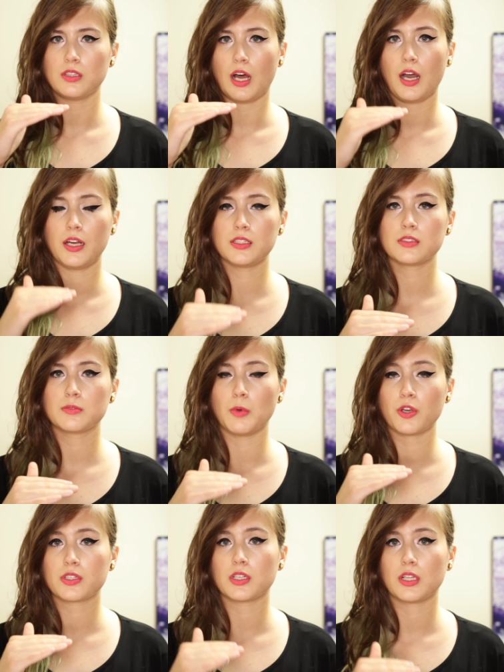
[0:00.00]
Lines.
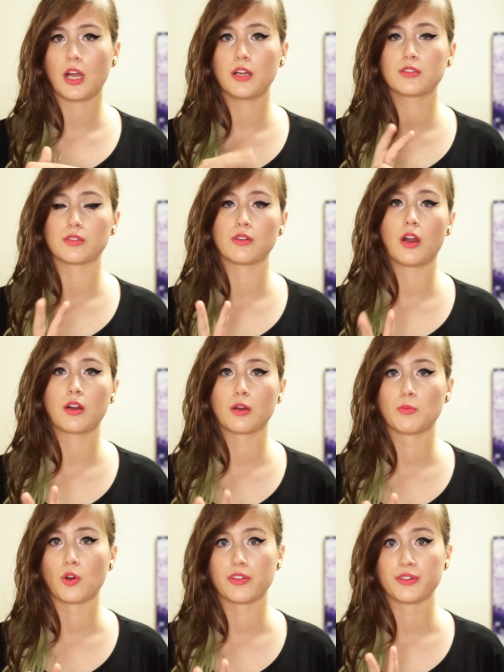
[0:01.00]
Most of the lines do not go
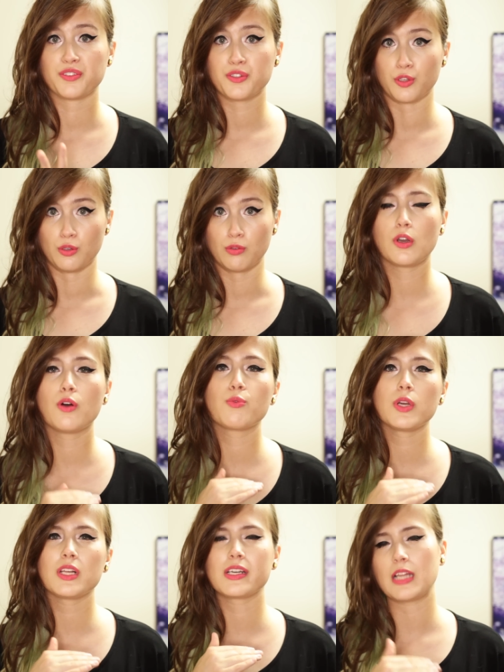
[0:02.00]
more than two. So
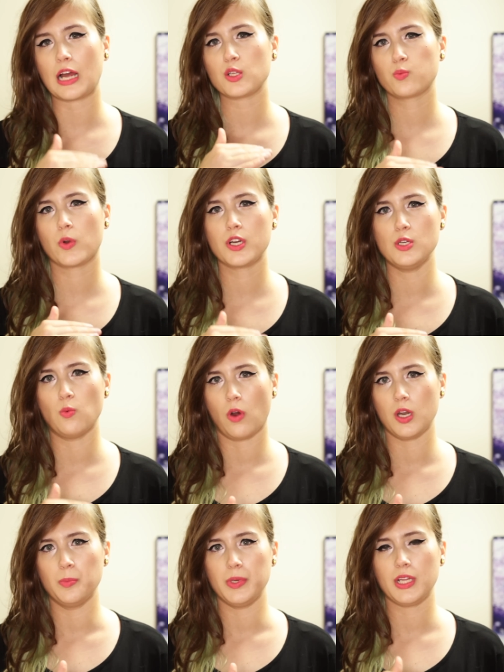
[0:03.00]
really, that's where you
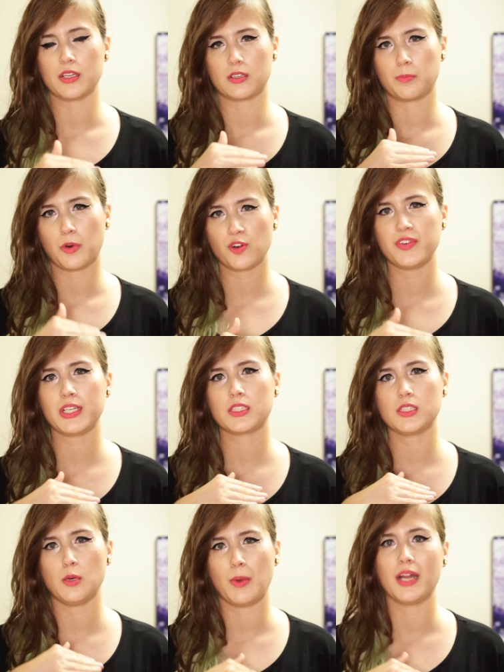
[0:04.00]
want to be. That's the
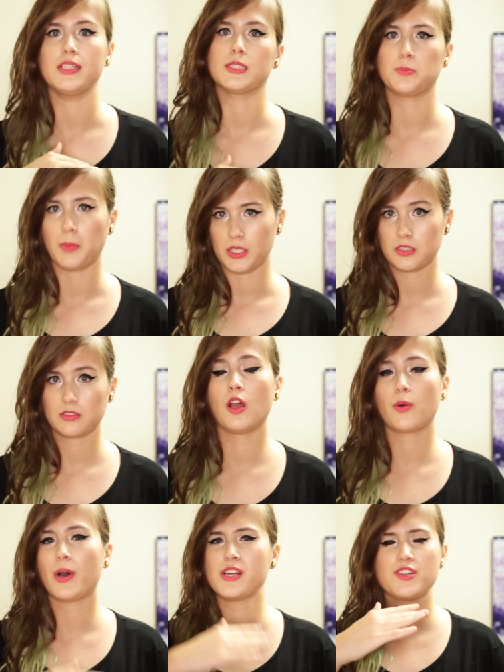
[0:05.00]
perfect amount of space.
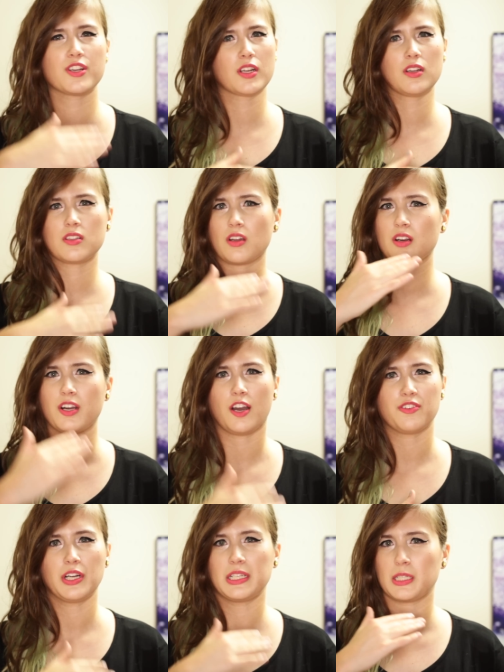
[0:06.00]
Otherwise, you're going to start
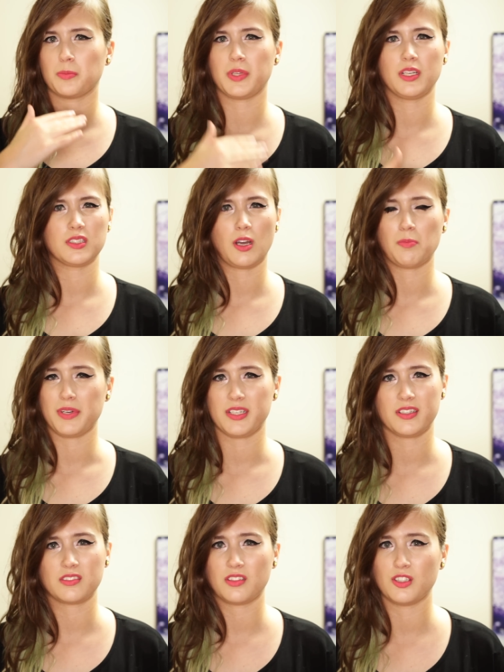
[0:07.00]
covering some things up and
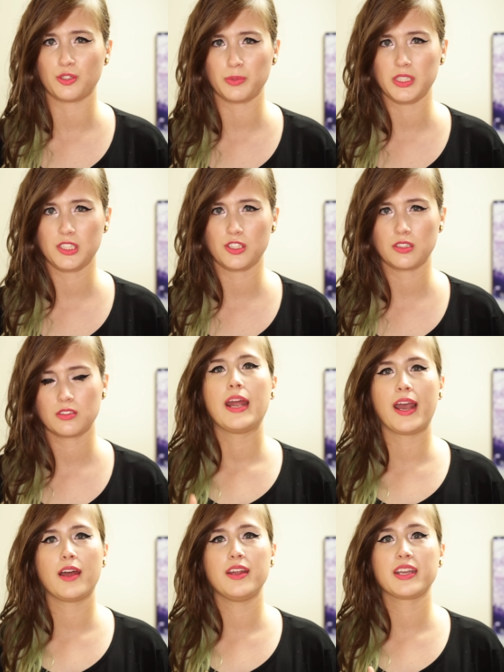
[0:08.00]
it doesn't look really good.
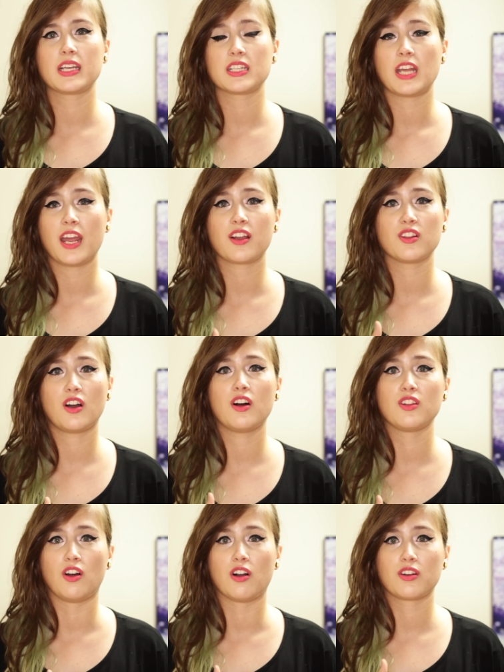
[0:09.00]
And it could take a
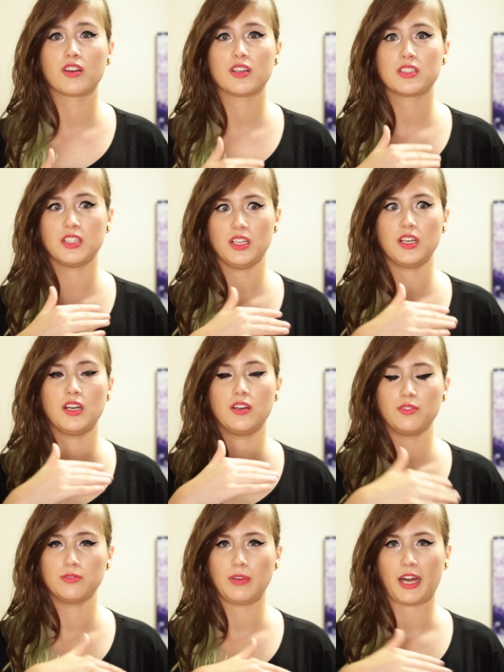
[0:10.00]
lot longer
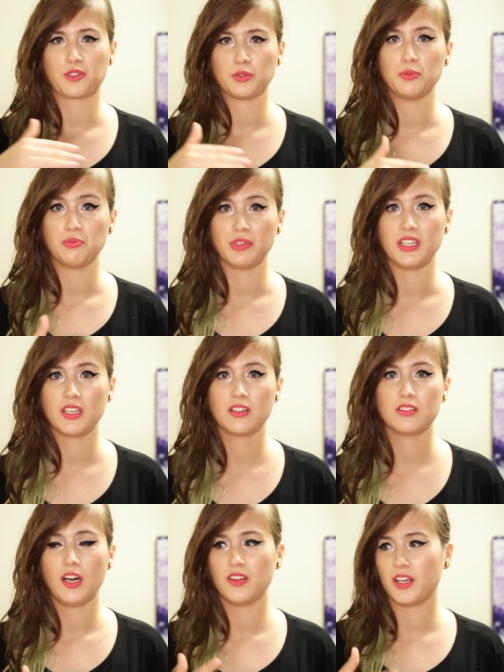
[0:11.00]
to actually read
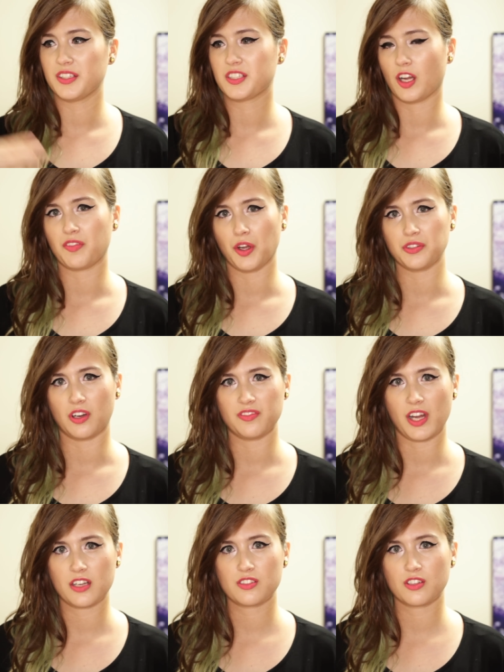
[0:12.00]
it, and then stuff goes on
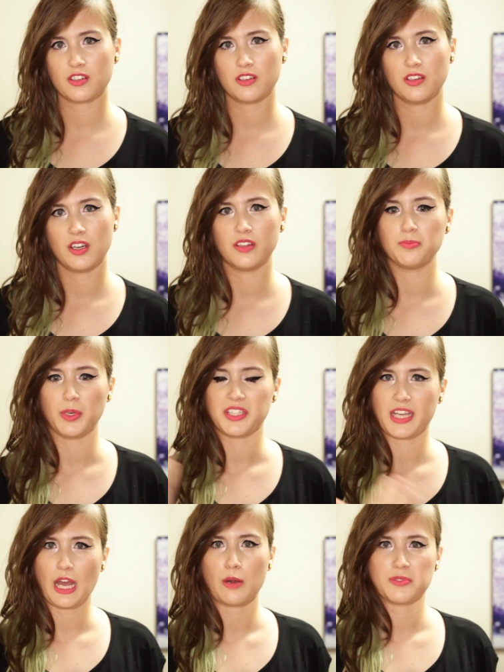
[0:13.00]
faster, but
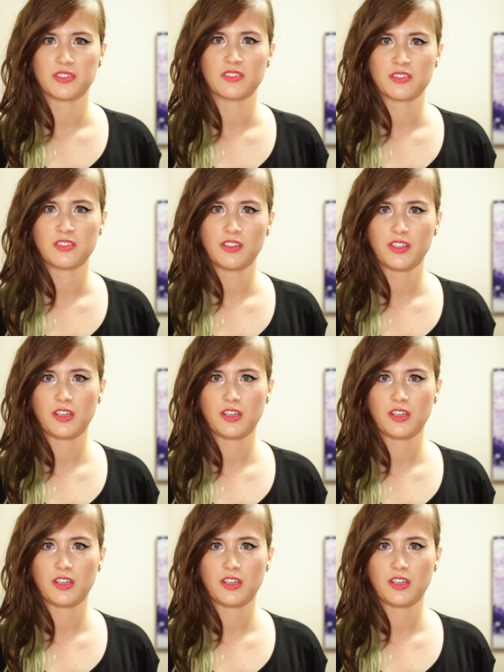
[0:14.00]
the captions are still